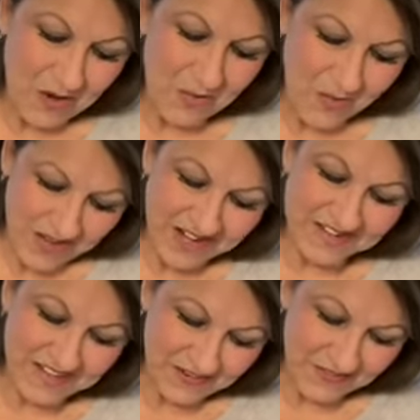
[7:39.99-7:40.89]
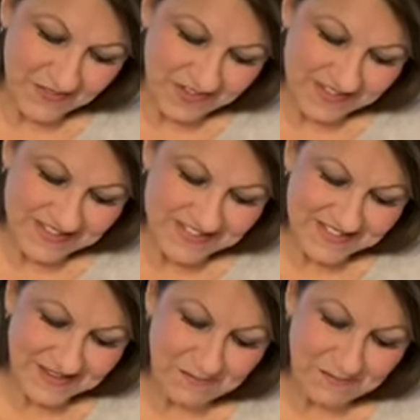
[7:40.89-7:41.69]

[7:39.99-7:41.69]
What a difference